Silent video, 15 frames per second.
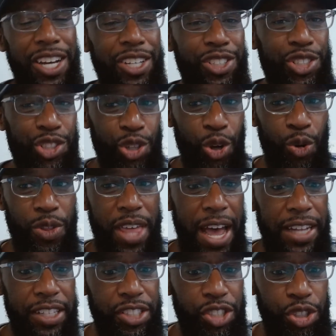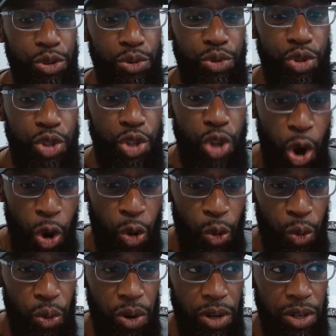so that
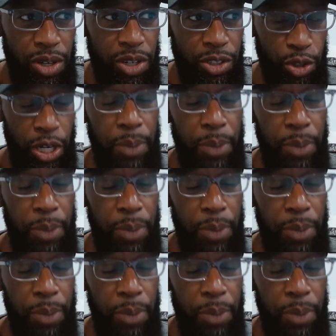so